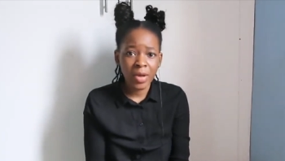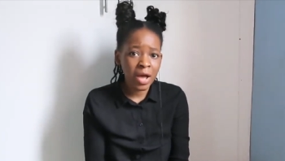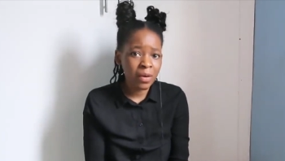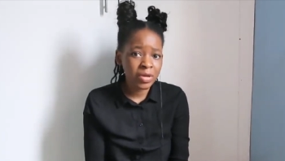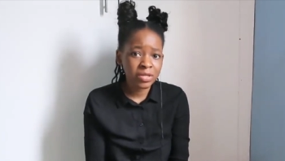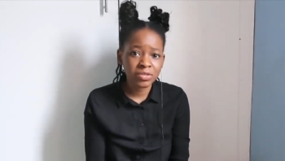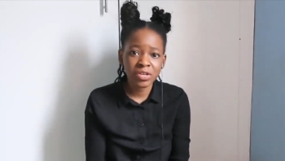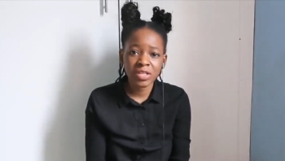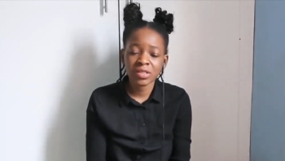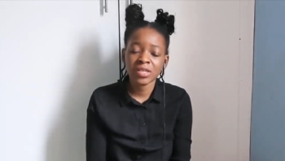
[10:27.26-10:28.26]
hours
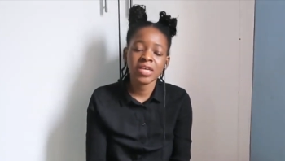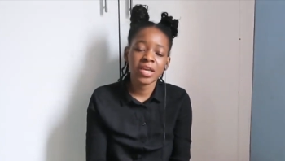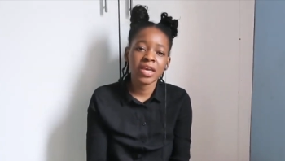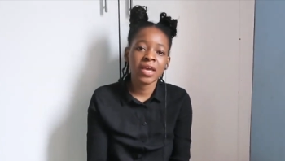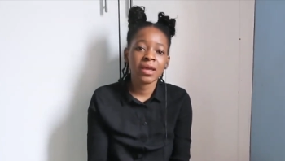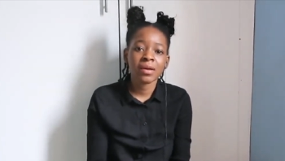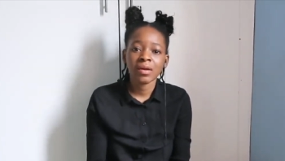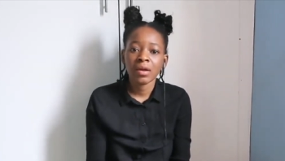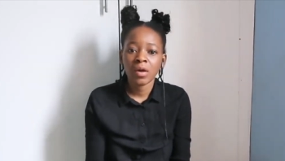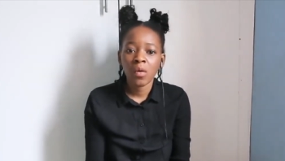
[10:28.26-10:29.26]
during the day
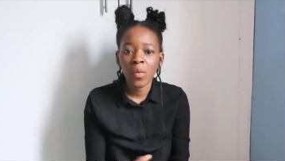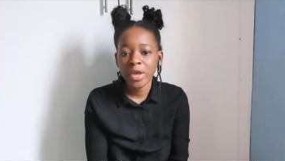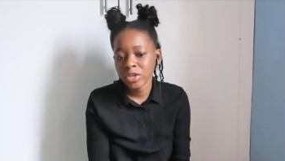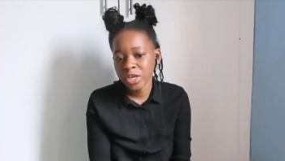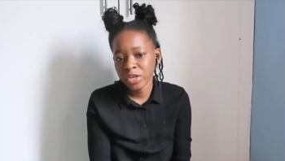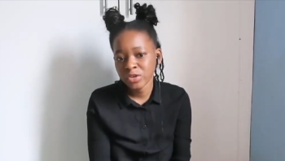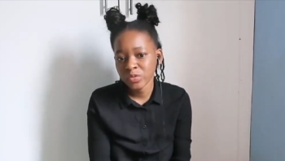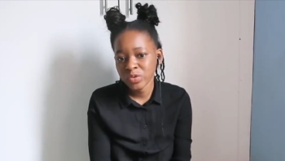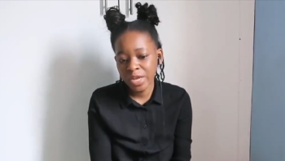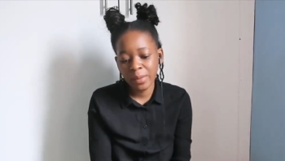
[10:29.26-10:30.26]
when you
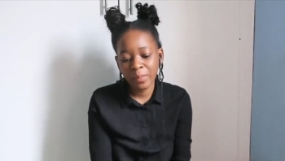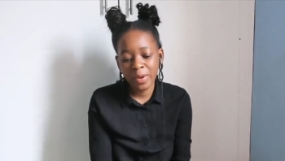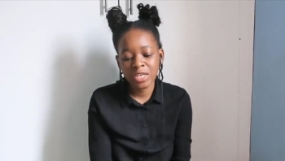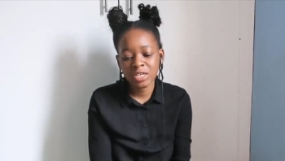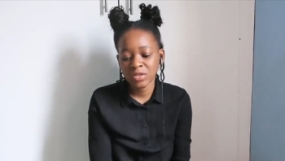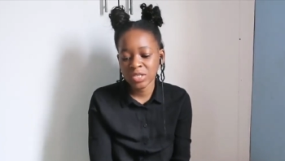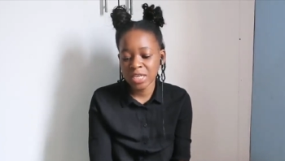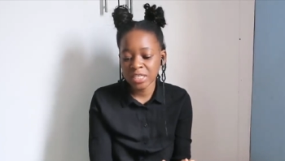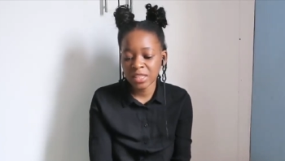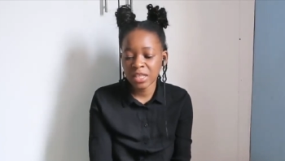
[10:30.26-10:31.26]
can take part into
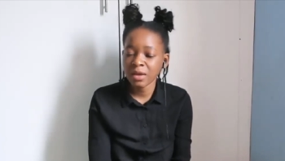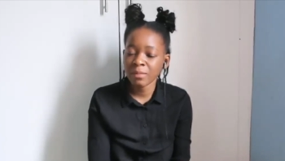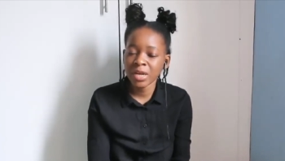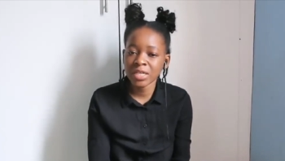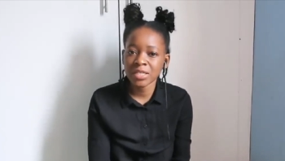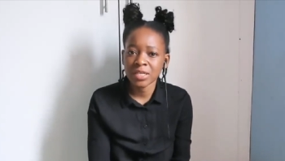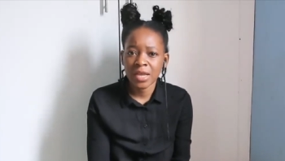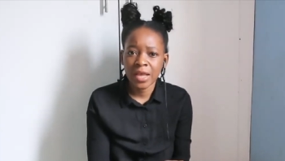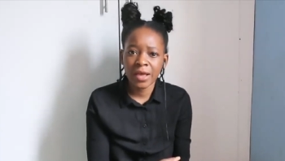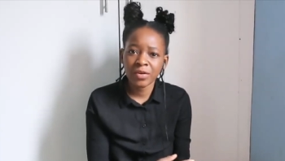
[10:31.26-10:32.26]
such a thing. But
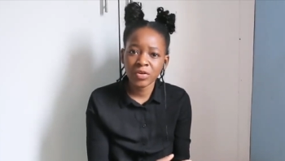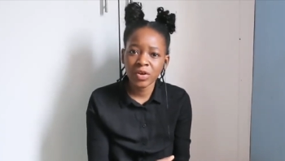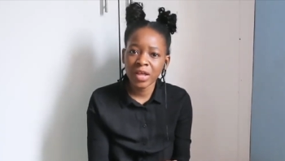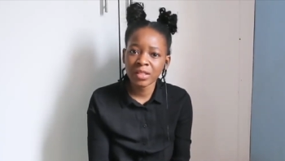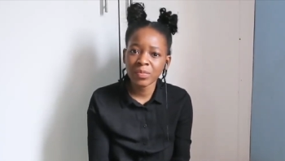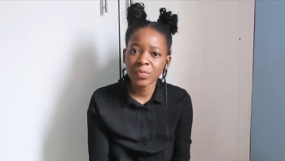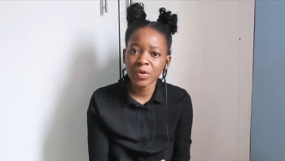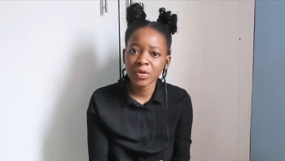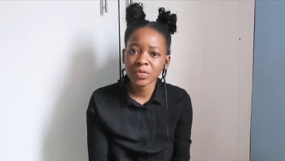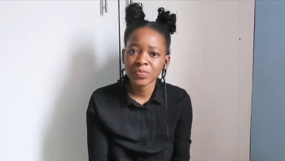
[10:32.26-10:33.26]
I don't know, other
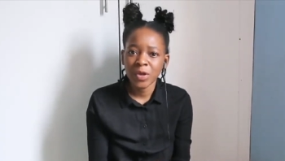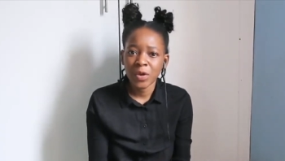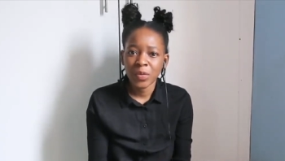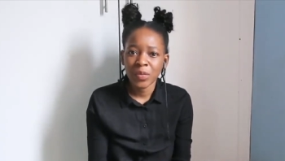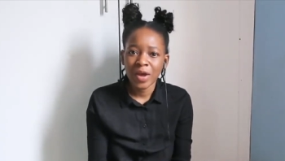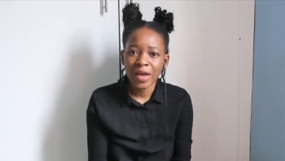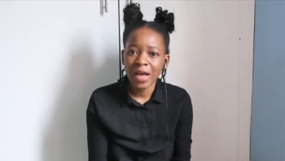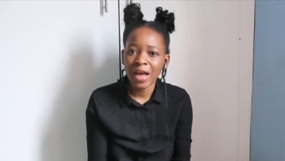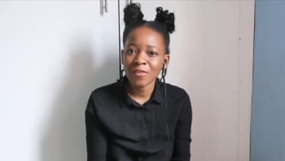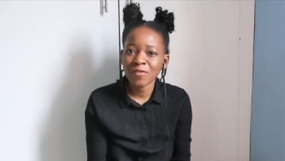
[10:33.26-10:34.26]
people
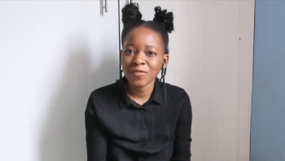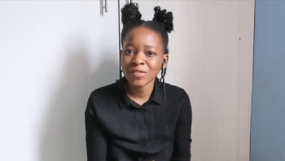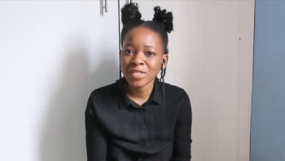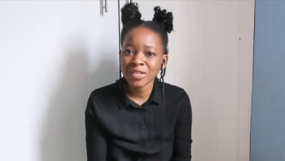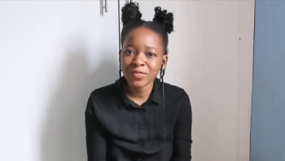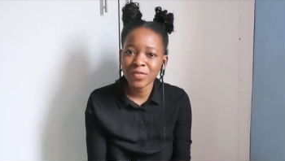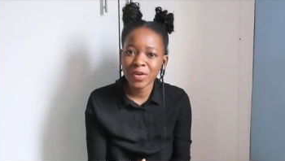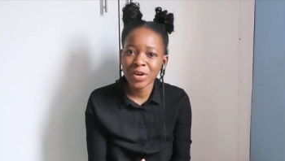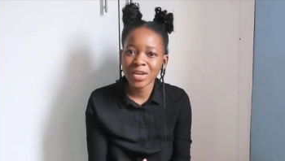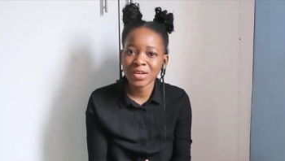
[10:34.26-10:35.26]
have
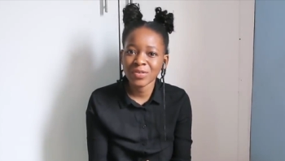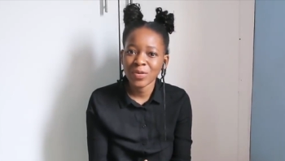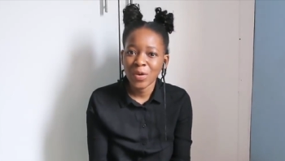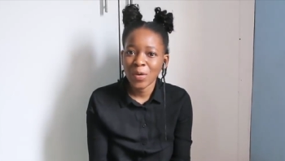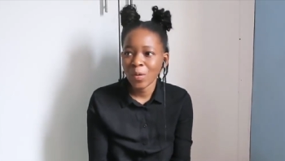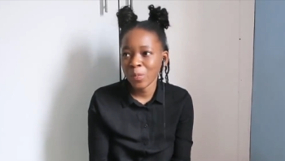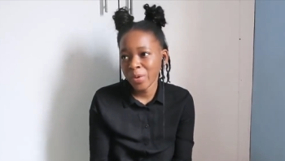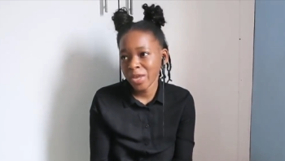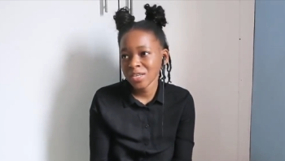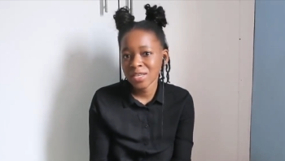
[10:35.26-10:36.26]
differing
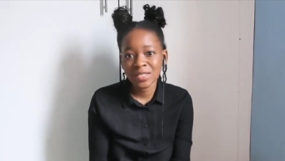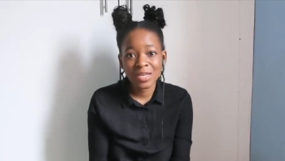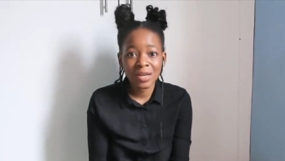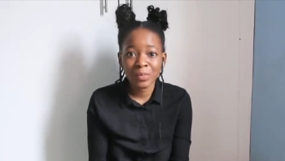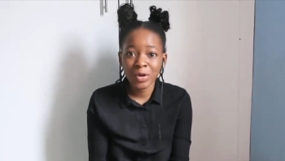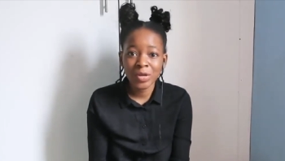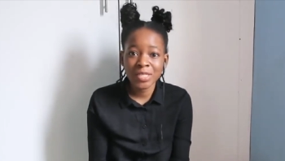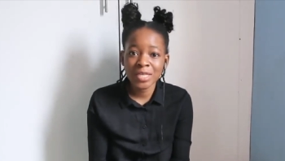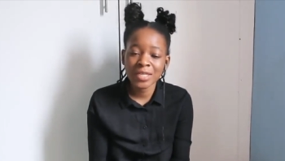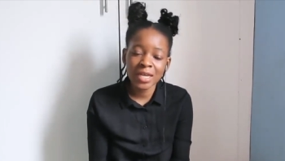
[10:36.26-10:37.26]
opinions, and I'm
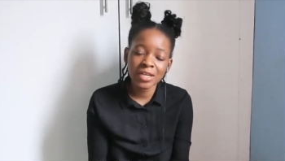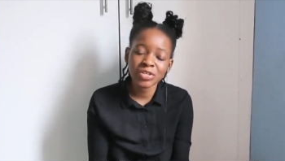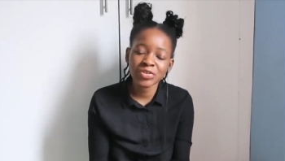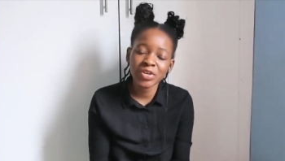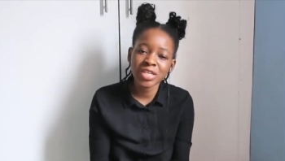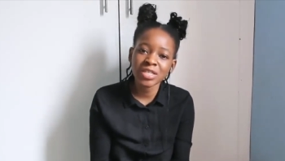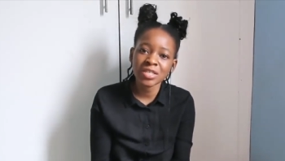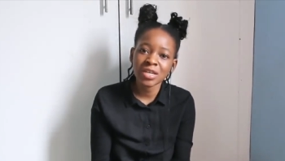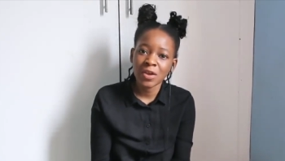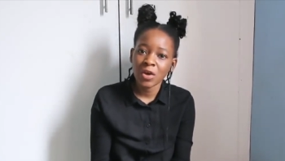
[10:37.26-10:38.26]
always excited to read